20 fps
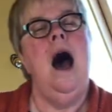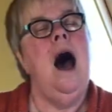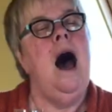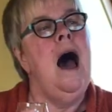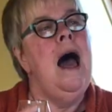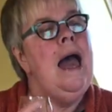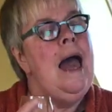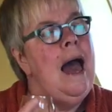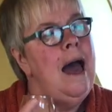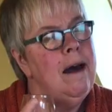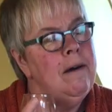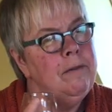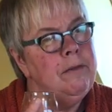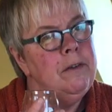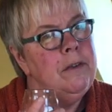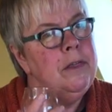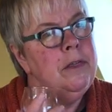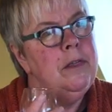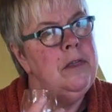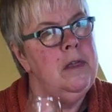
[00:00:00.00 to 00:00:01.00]
I have
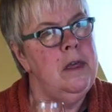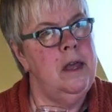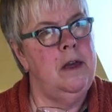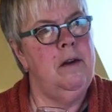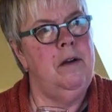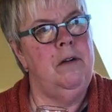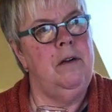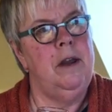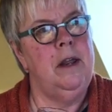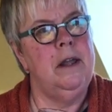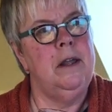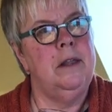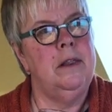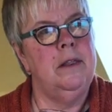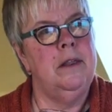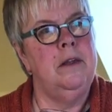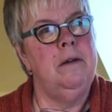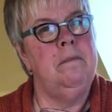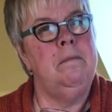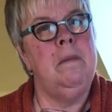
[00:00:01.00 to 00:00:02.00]
a theory
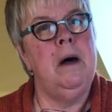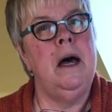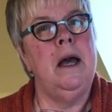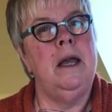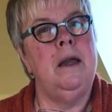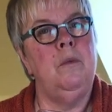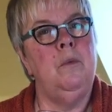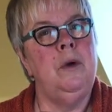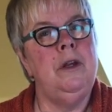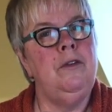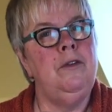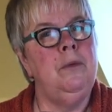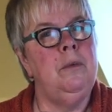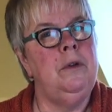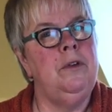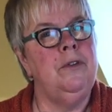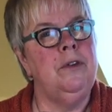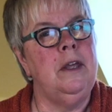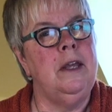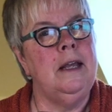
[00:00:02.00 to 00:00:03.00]
that my winter
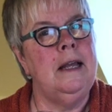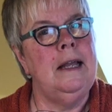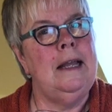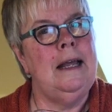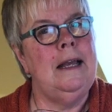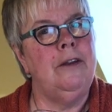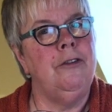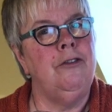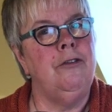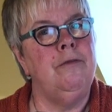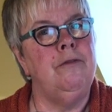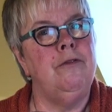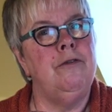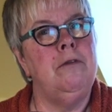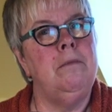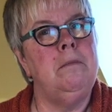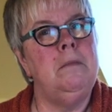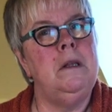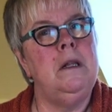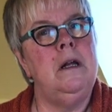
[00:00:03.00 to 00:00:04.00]
whiskey collection
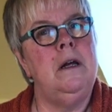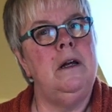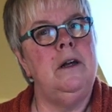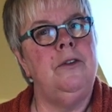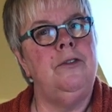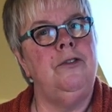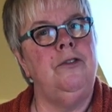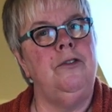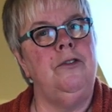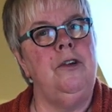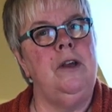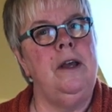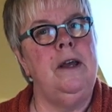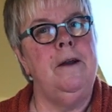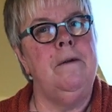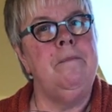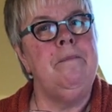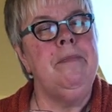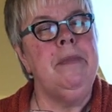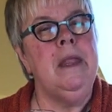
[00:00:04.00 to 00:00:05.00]
from last
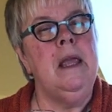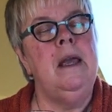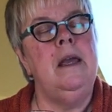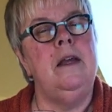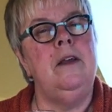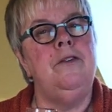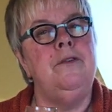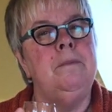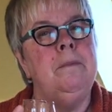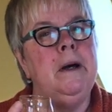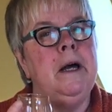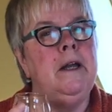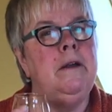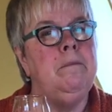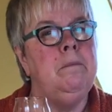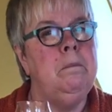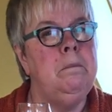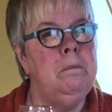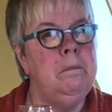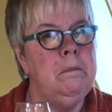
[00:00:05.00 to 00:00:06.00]
year is my
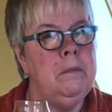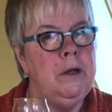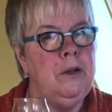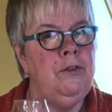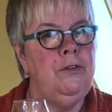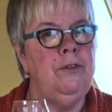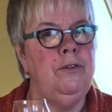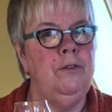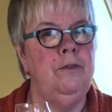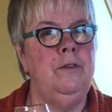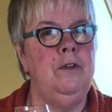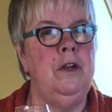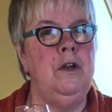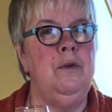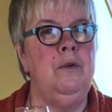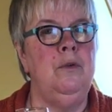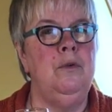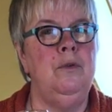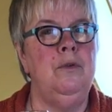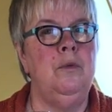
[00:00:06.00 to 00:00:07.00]
most
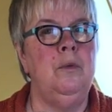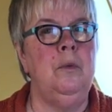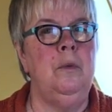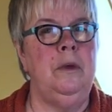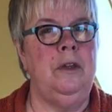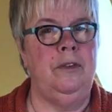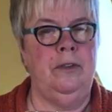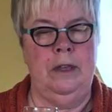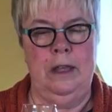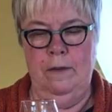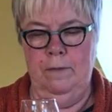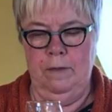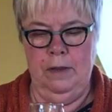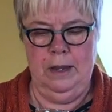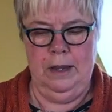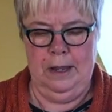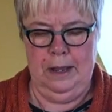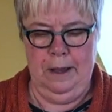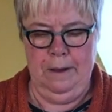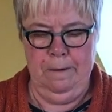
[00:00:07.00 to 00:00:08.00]
viewed whiskey
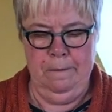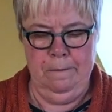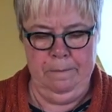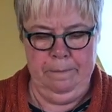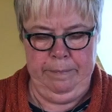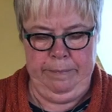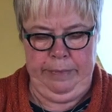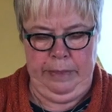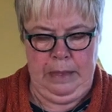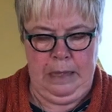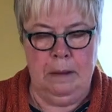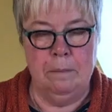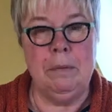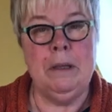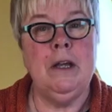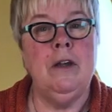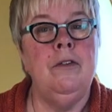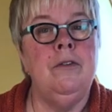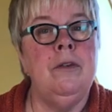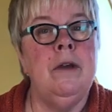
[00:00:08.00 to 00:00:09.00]
video,
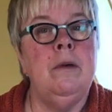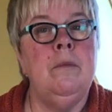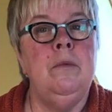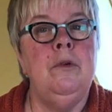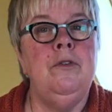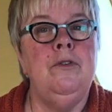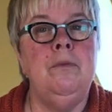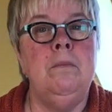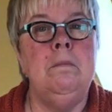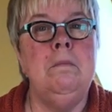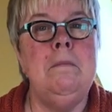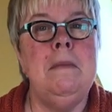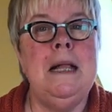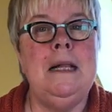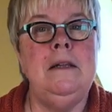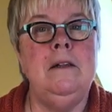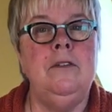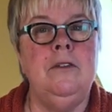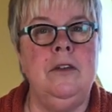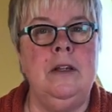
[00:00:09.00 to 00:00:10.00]
because I was
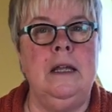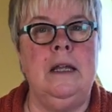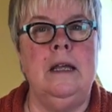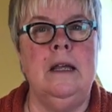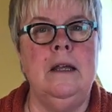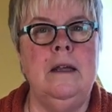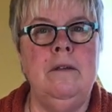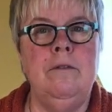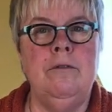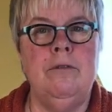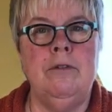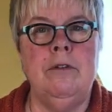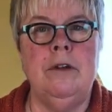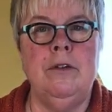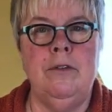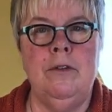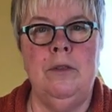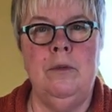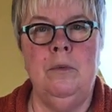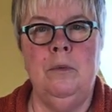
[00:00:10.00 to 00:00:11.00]
melting in
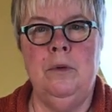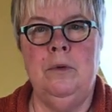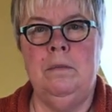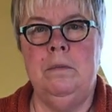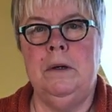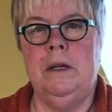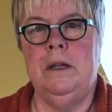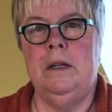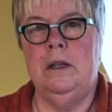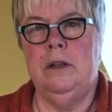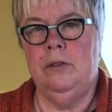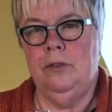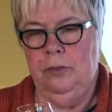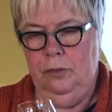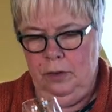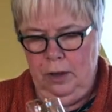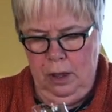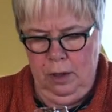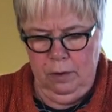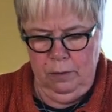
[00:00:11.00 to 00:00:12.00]
front of the wood burning
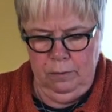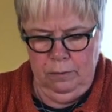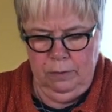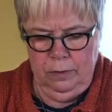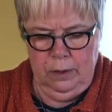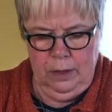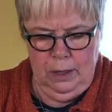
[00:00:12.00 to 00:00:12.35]
stove